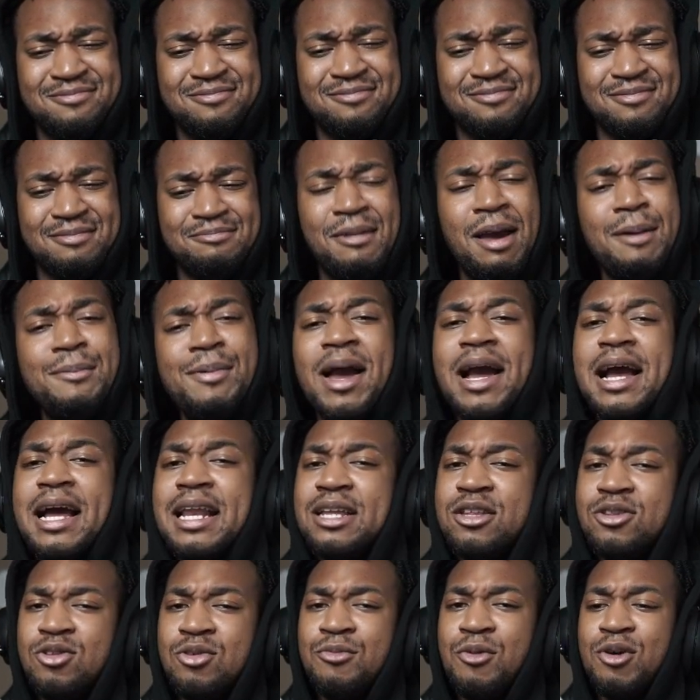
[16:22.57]
Maybe I got
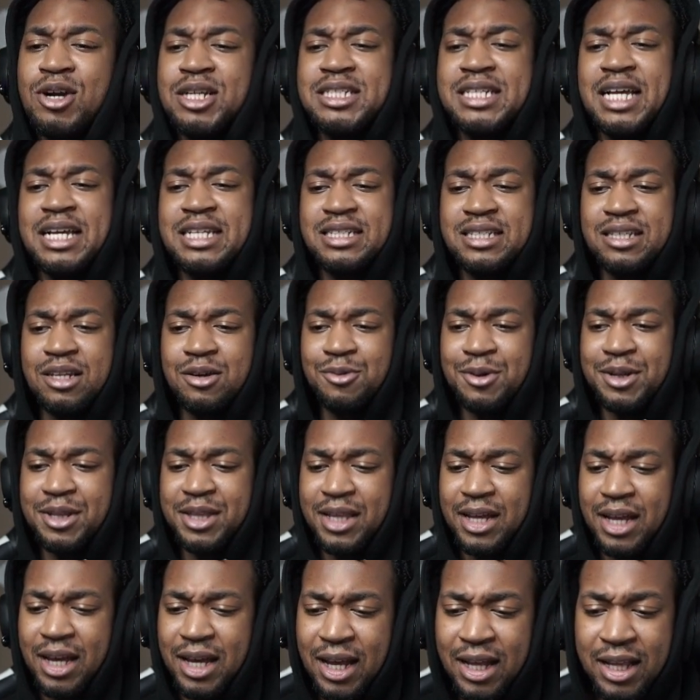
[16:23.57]
to do more testing with
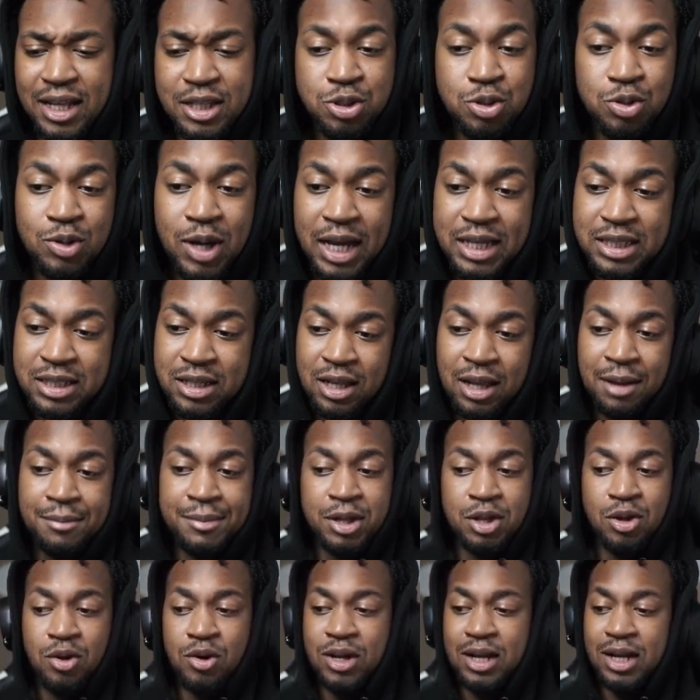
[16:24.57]
that. Unless you guys can let me
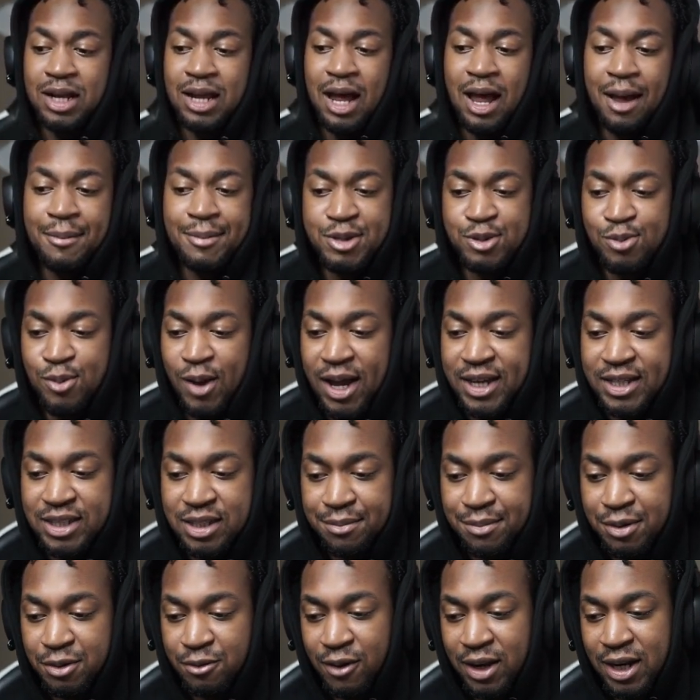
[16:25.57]
know in the comments why I should
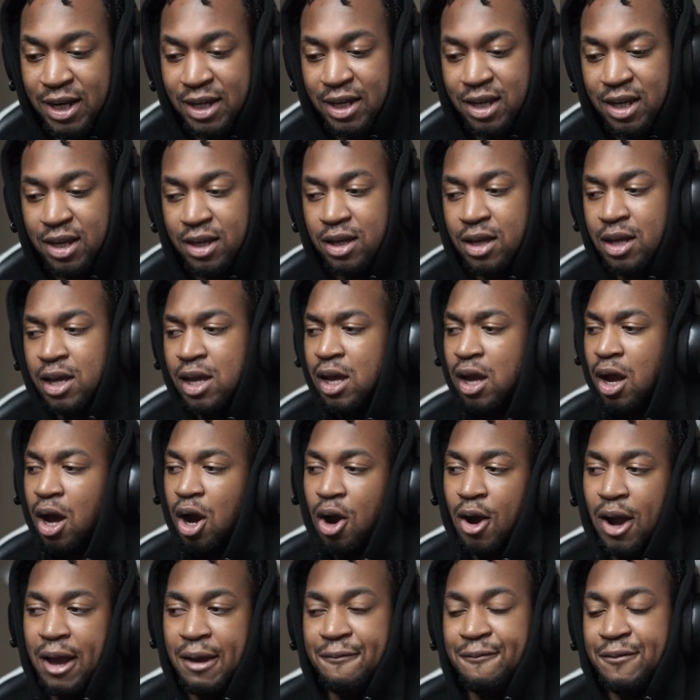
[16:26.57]
be running it.
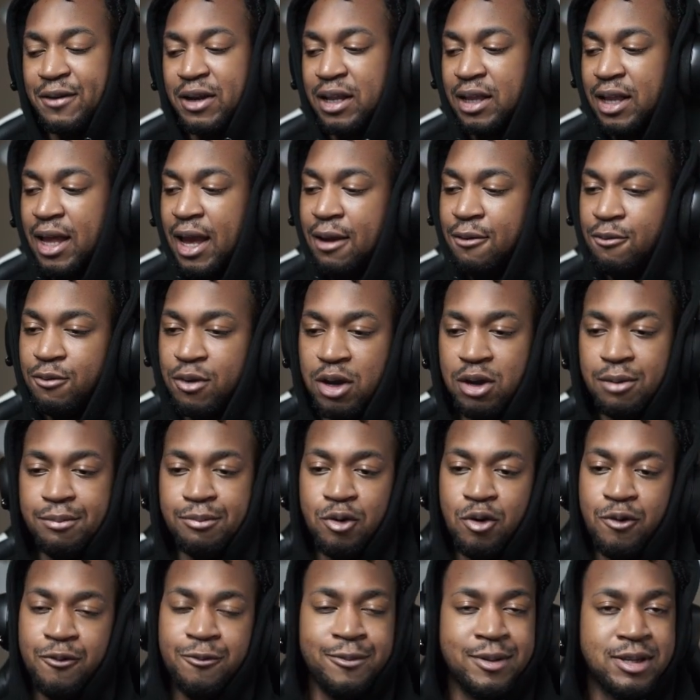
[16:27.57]
All right, for the light rail
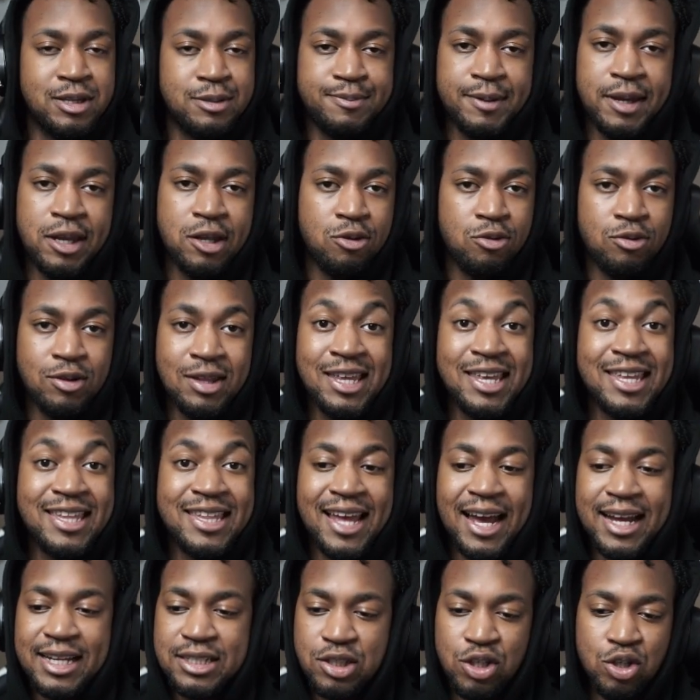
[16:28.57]
movement speed, you need
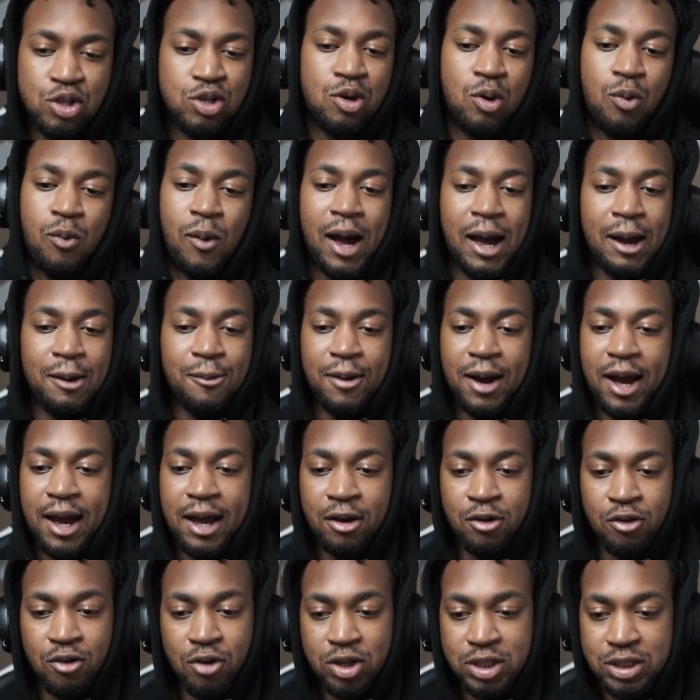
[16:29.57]
that. So you go YY
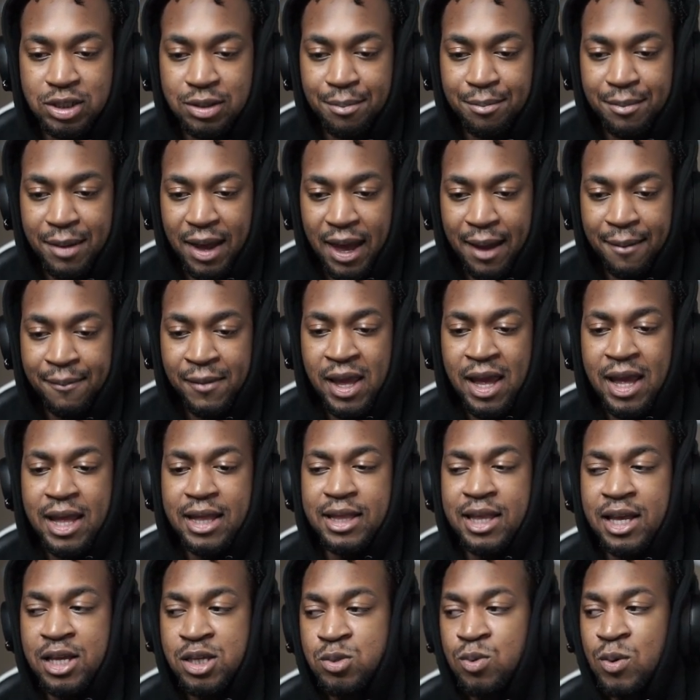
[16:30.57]
across the map.
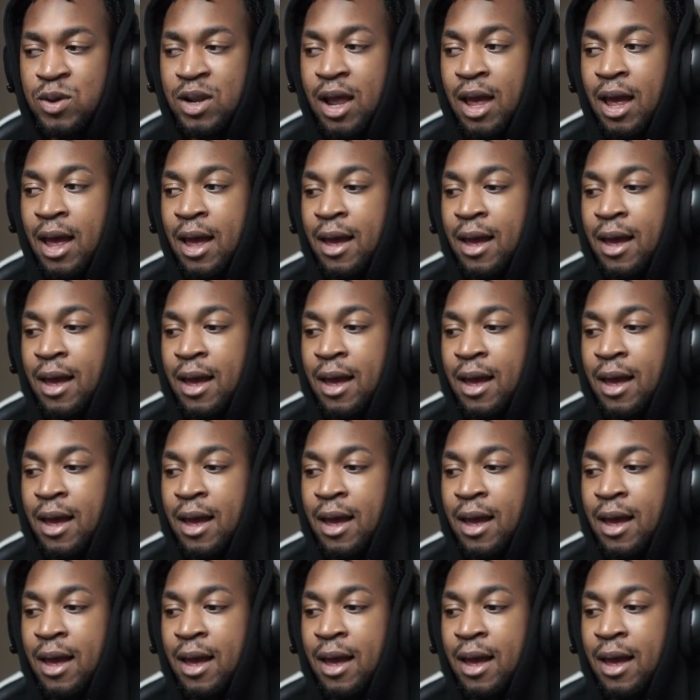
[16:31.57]
This one,